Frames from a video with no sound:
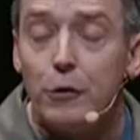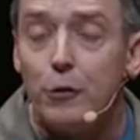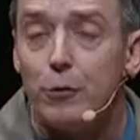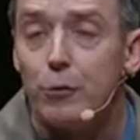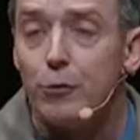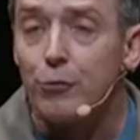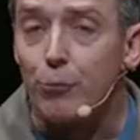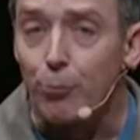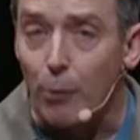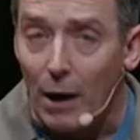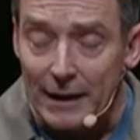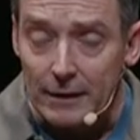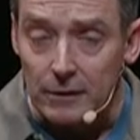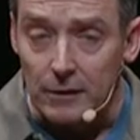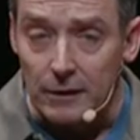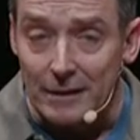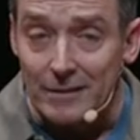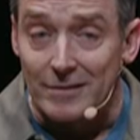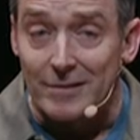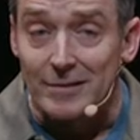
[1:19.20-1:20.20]
Used
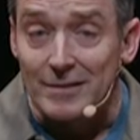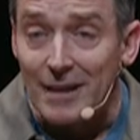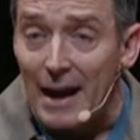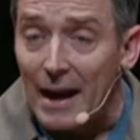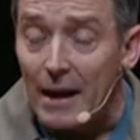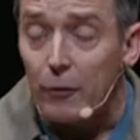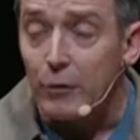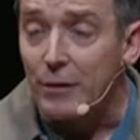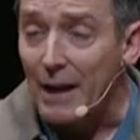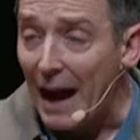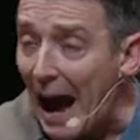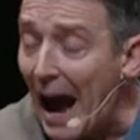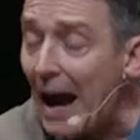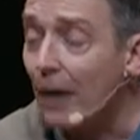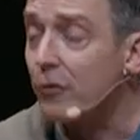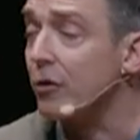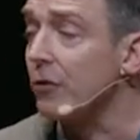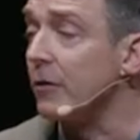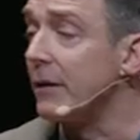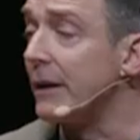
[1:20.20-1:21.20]
rightly, sound
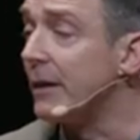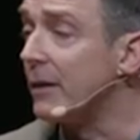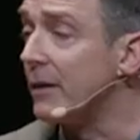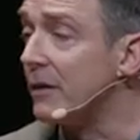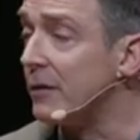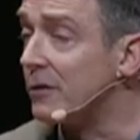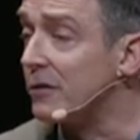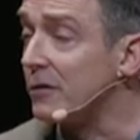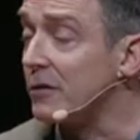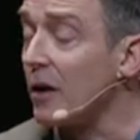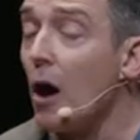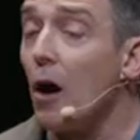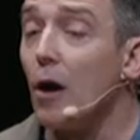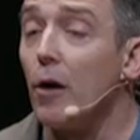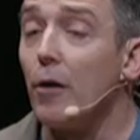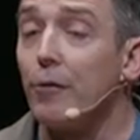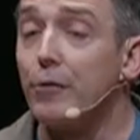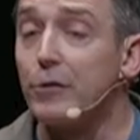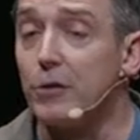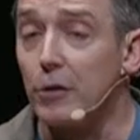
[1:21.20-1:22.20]
actually can
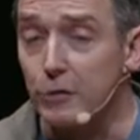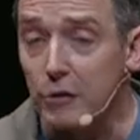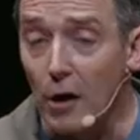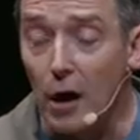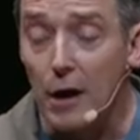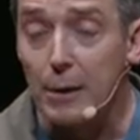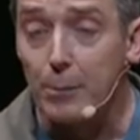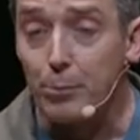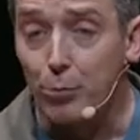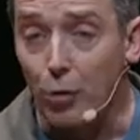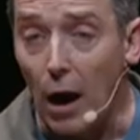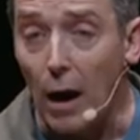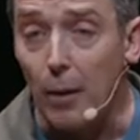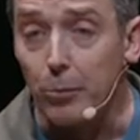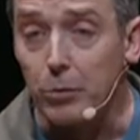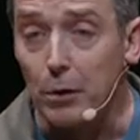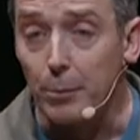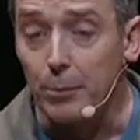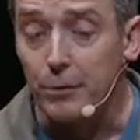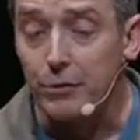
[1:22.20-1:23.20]
solve design
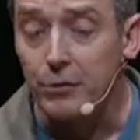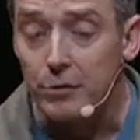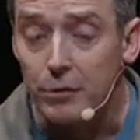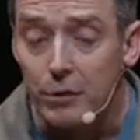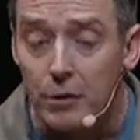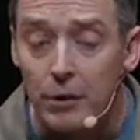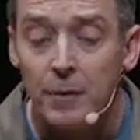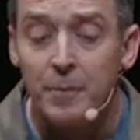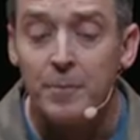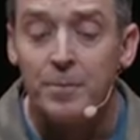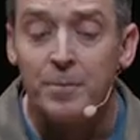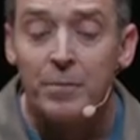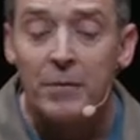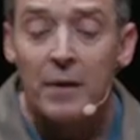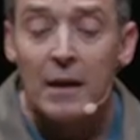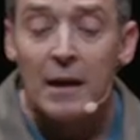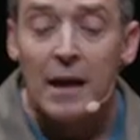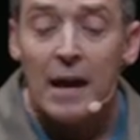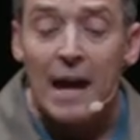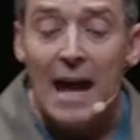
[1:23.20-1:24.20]
problems
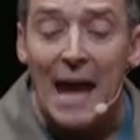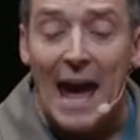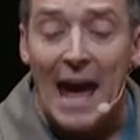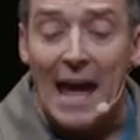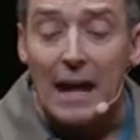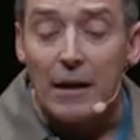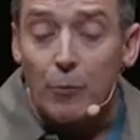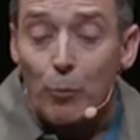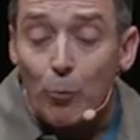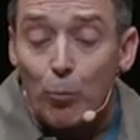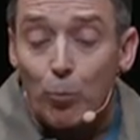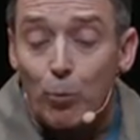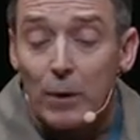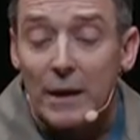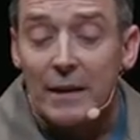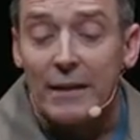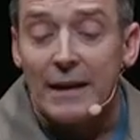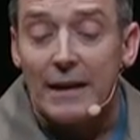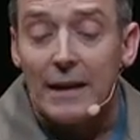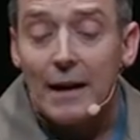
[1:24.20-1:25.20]
and
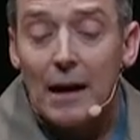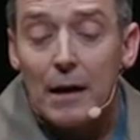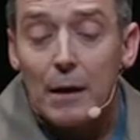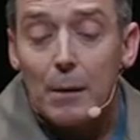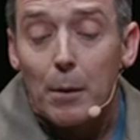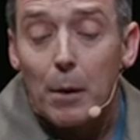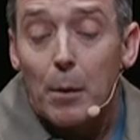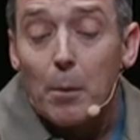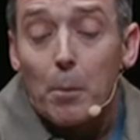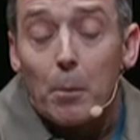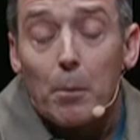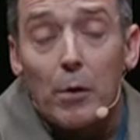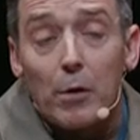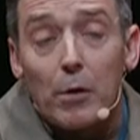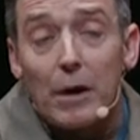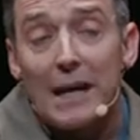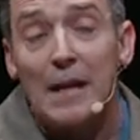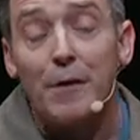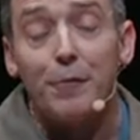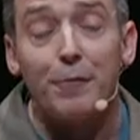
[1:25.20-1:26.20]
really
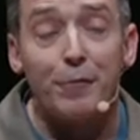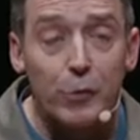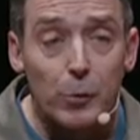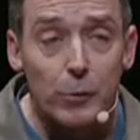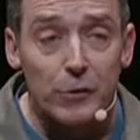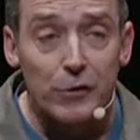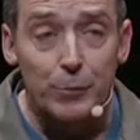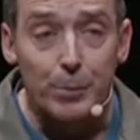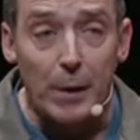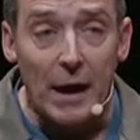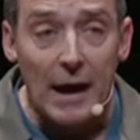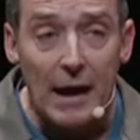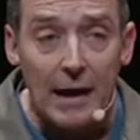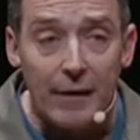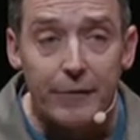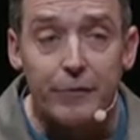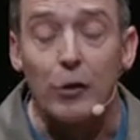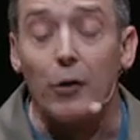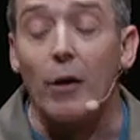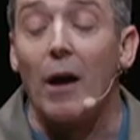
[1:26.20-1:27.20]
influence
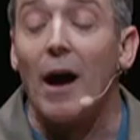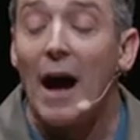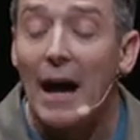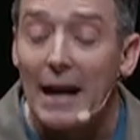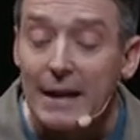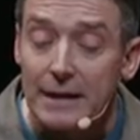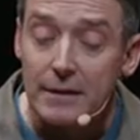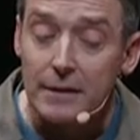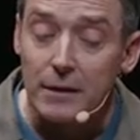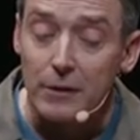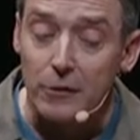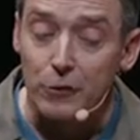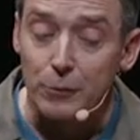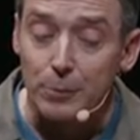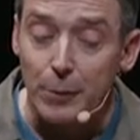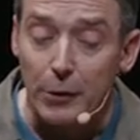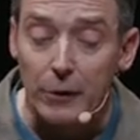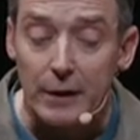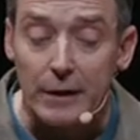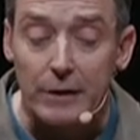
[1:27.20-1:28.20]
behavior, heighten
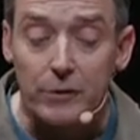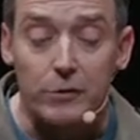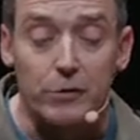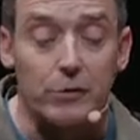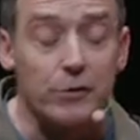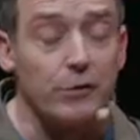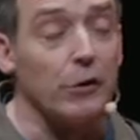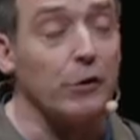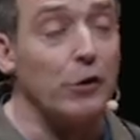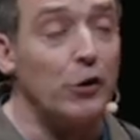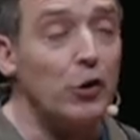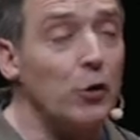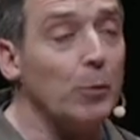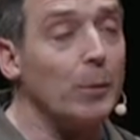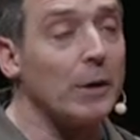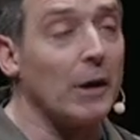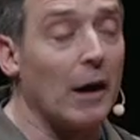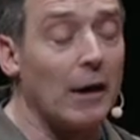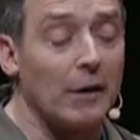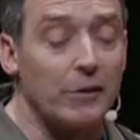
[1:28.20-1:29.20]
experiences, and
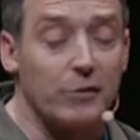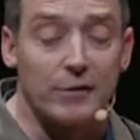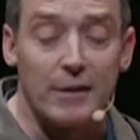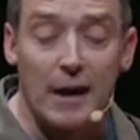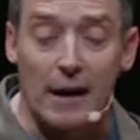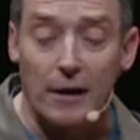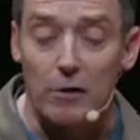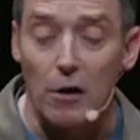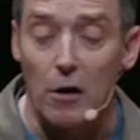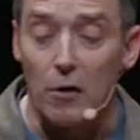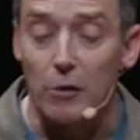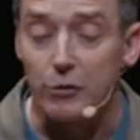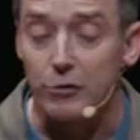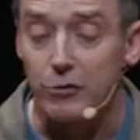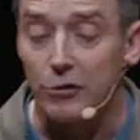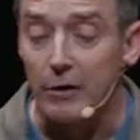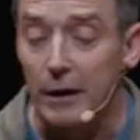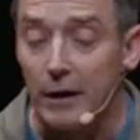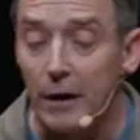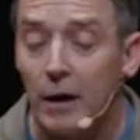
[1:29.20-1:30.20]
humanize
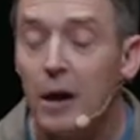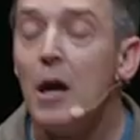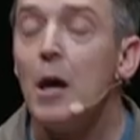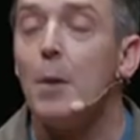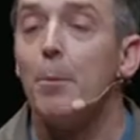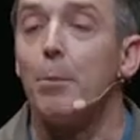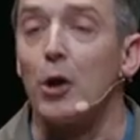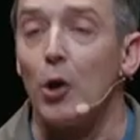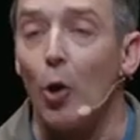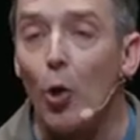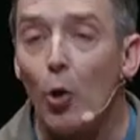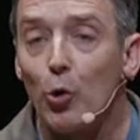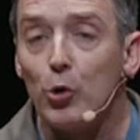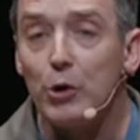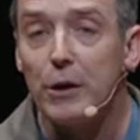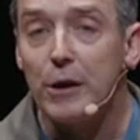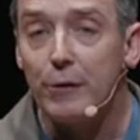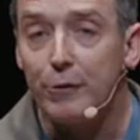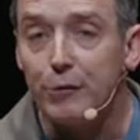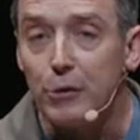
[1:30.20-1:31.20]
technology, but
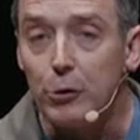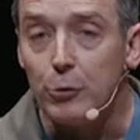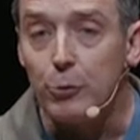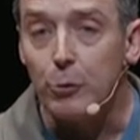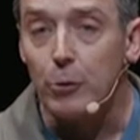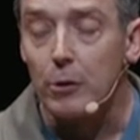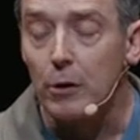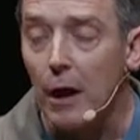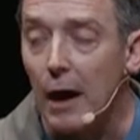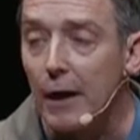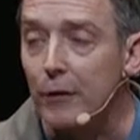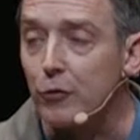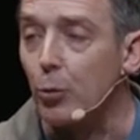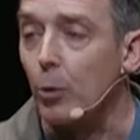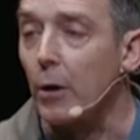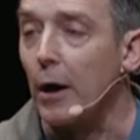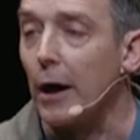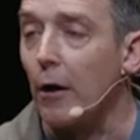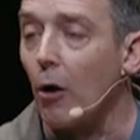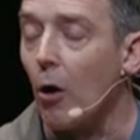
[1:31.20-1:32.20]
only if you
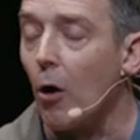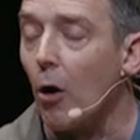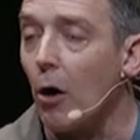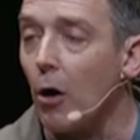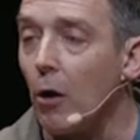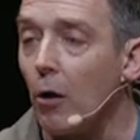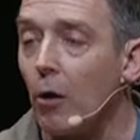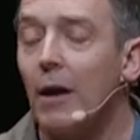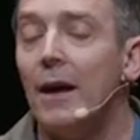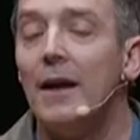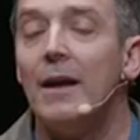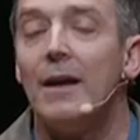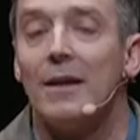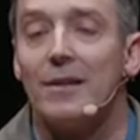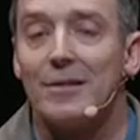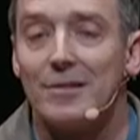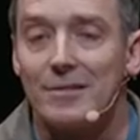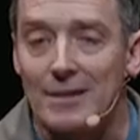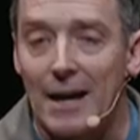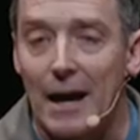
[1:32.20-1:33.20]
utilize what I call
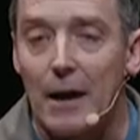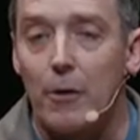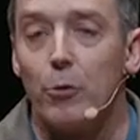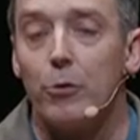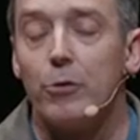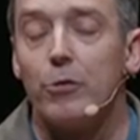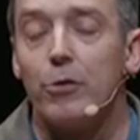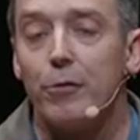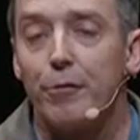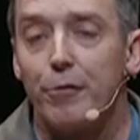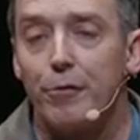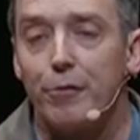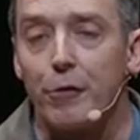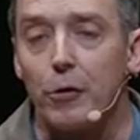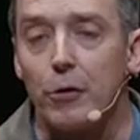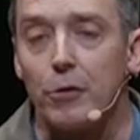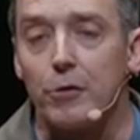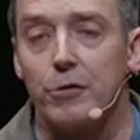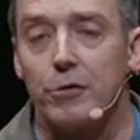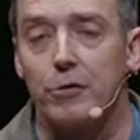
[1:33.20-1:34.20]
sound
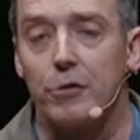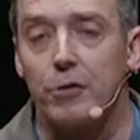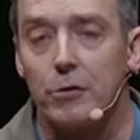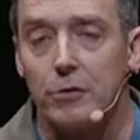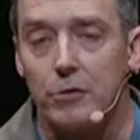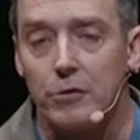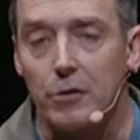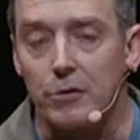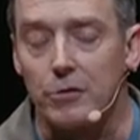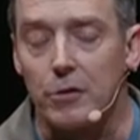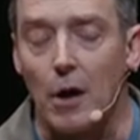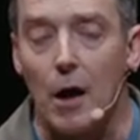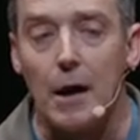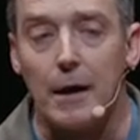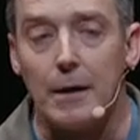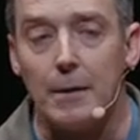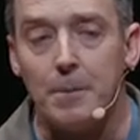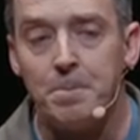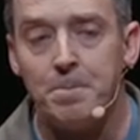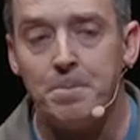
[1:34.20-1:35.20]
first
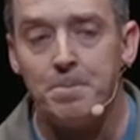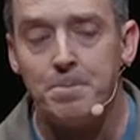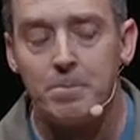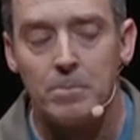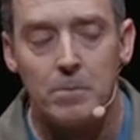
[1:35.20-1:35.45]
design.